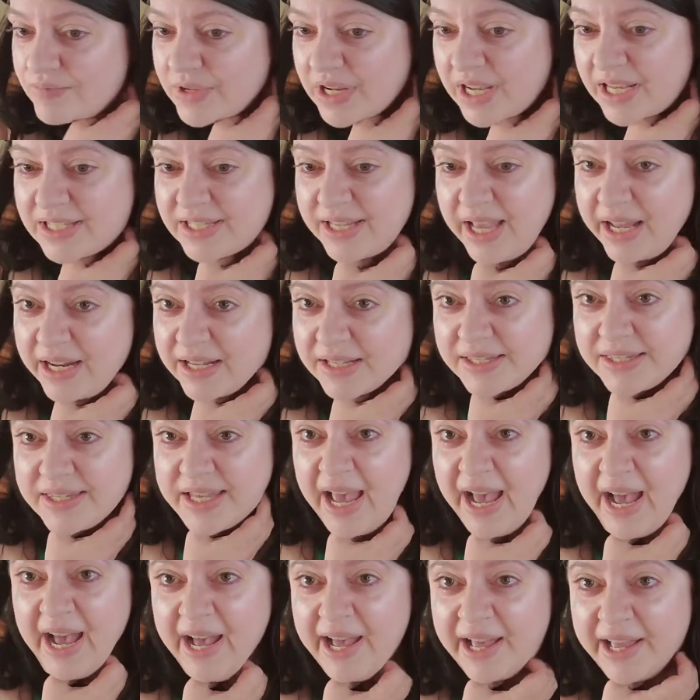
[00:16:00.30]
it's kind of
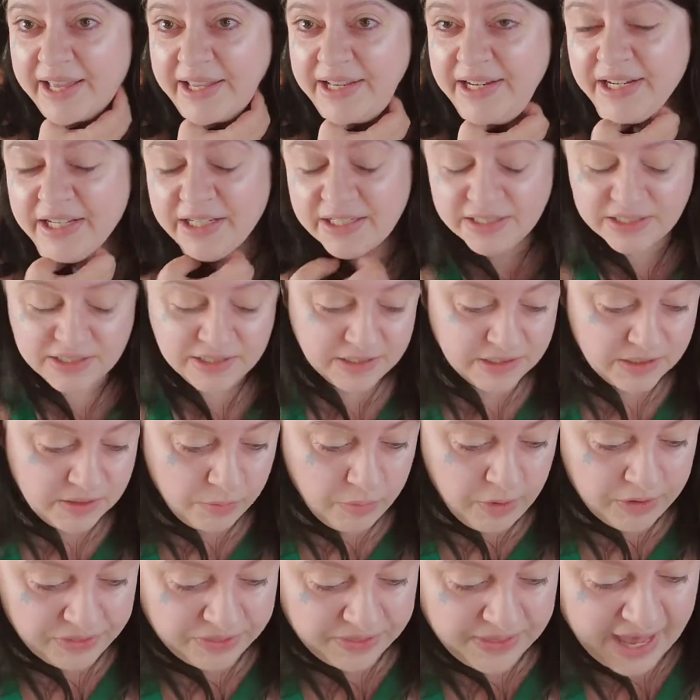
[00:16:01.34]
sad
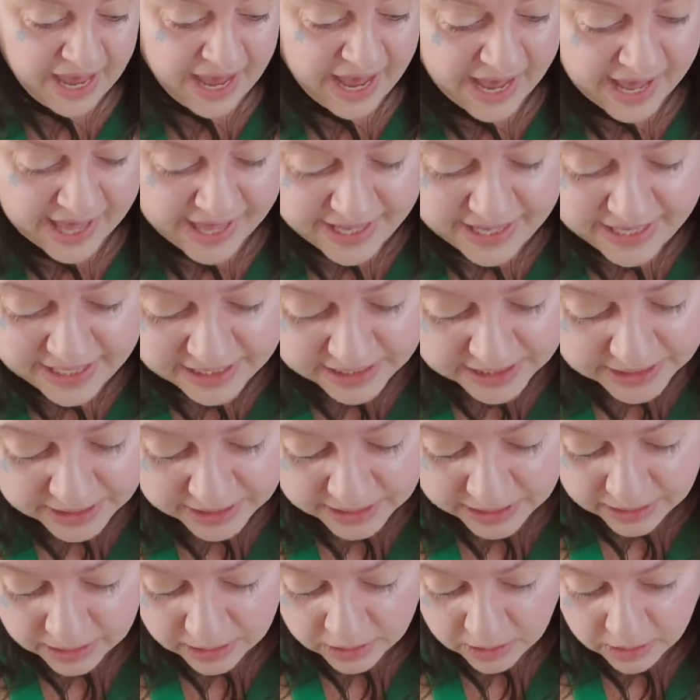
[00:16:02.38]
with that.
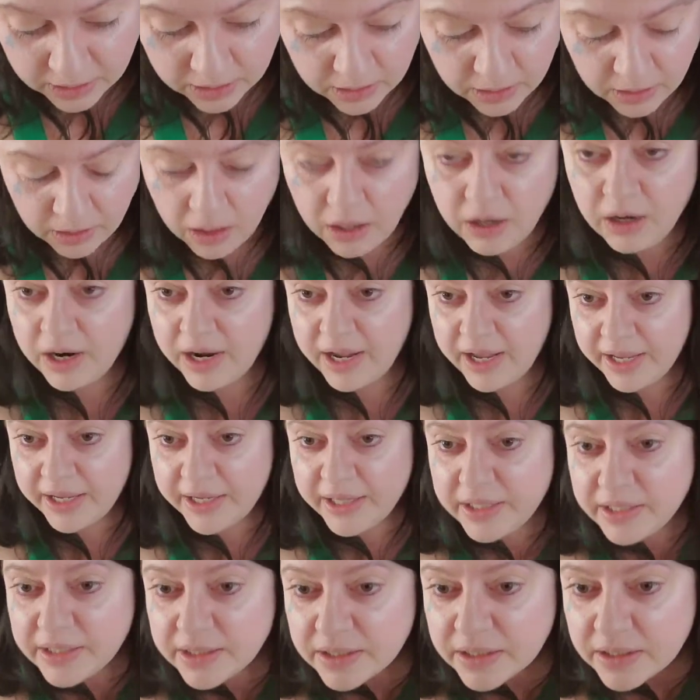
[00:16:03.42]
All
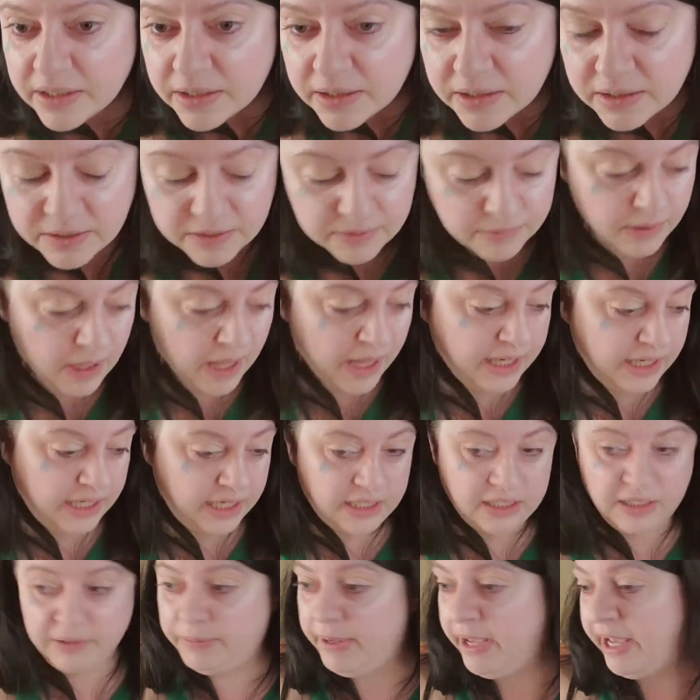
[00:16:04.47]
right, I
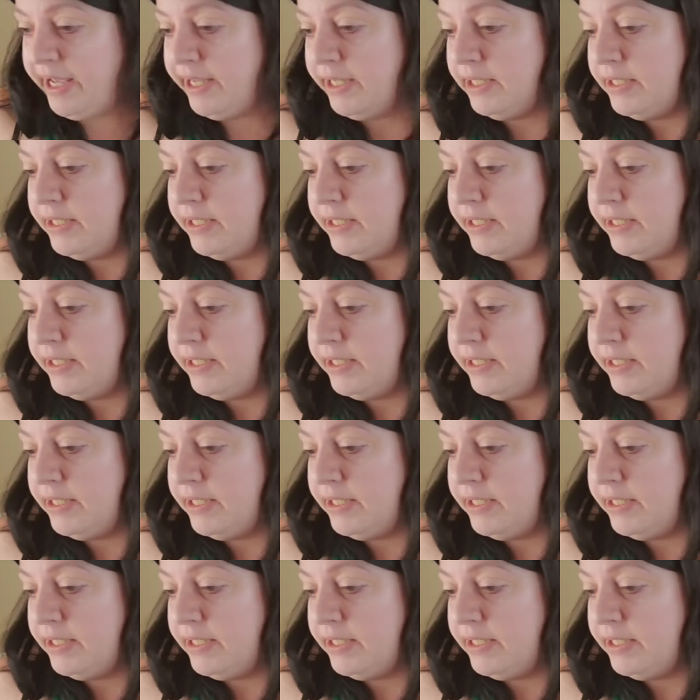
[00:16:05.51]
need to pay